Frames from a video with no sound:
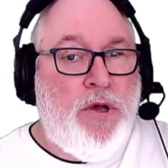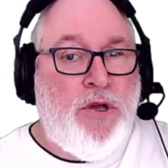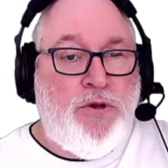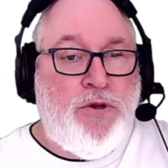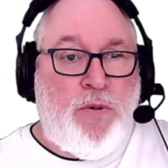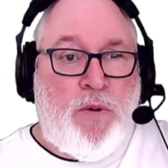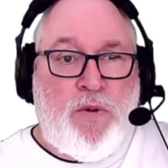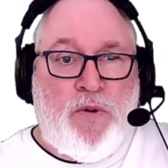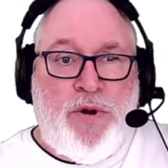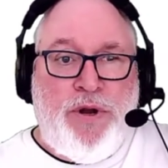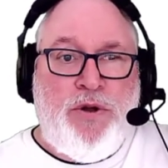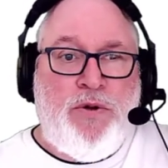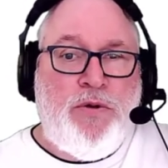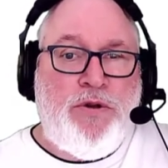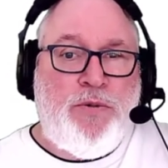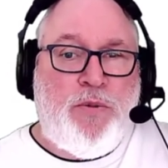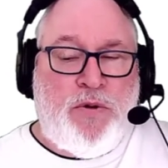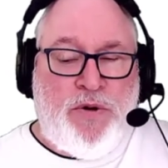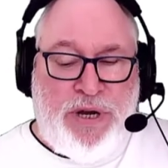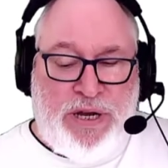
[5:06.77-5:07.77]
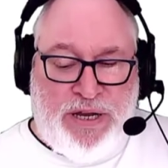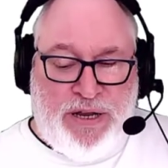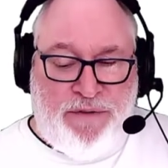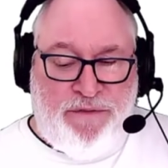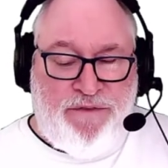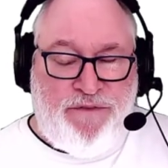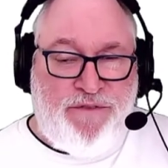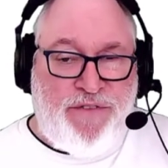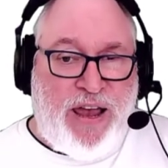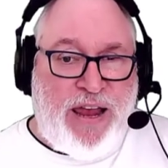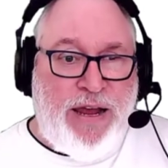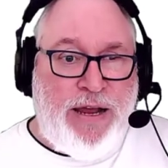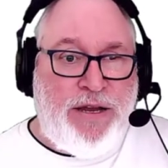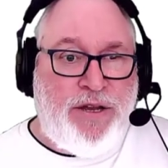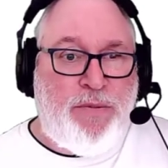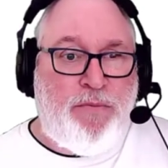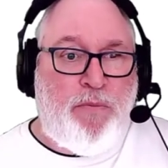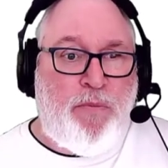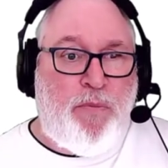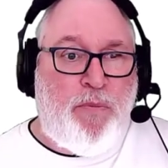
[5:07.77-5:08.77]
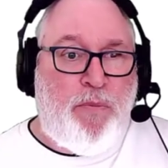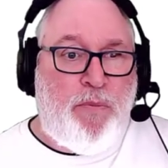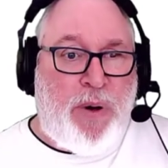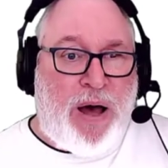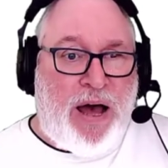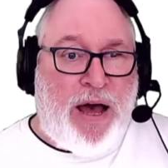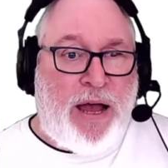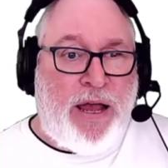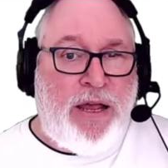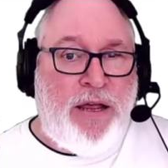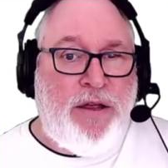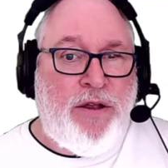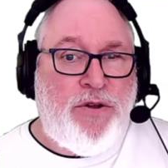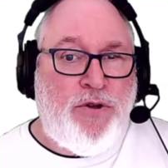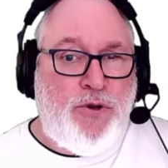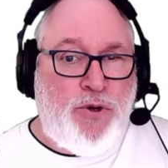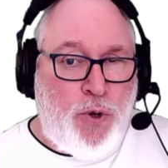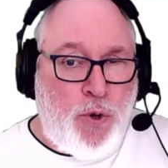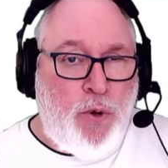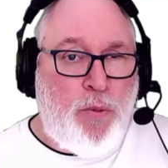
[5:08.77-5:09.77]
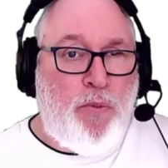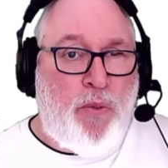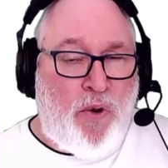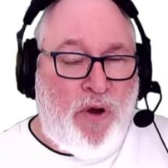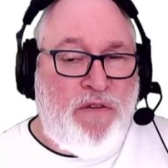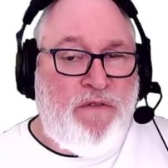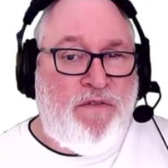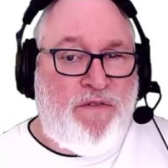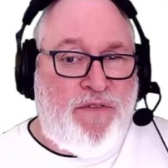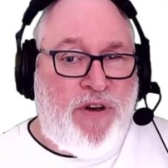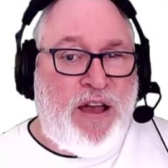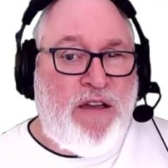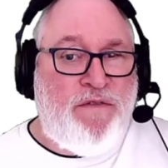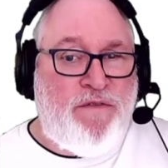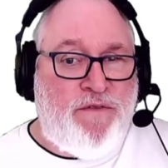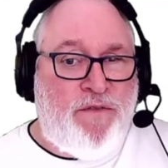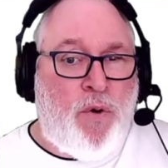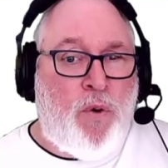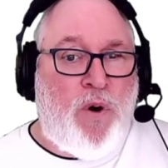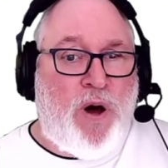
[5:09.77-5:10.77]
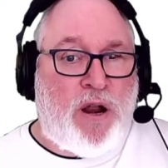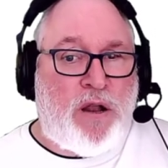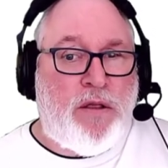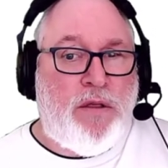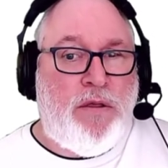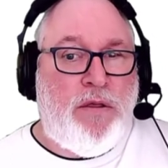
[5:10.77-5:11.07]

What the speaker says: So what we're going to do is we're going to divide by 2.54.